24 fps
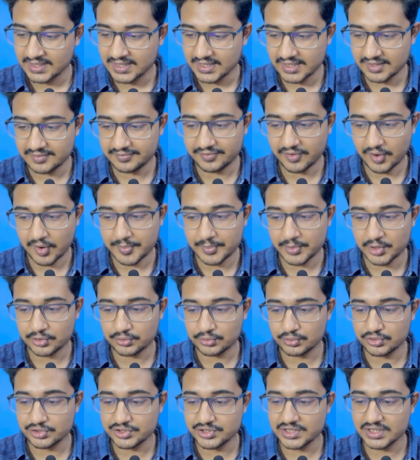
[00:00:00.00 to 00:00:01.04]
In
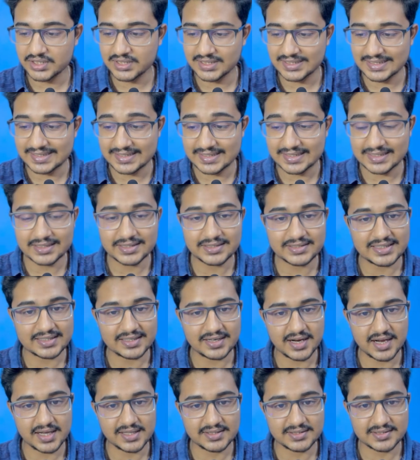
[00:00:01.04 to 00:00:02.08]
pharmacology, clinical
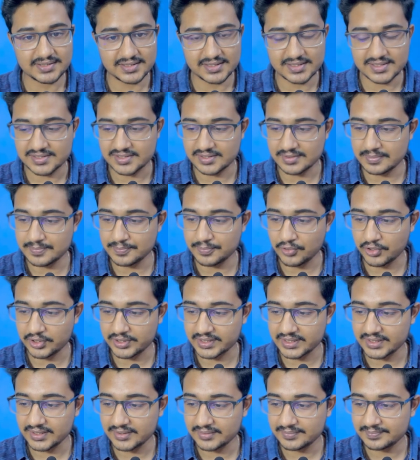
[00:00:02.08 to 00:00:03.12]
trials is
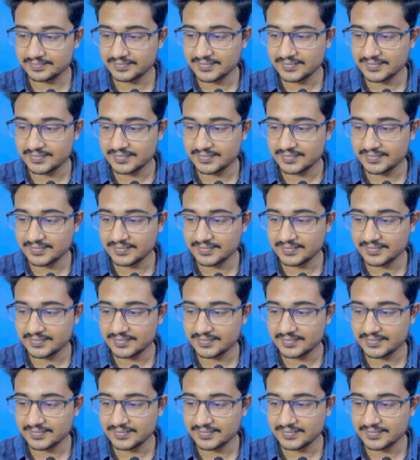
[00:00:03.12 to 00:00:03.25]
important.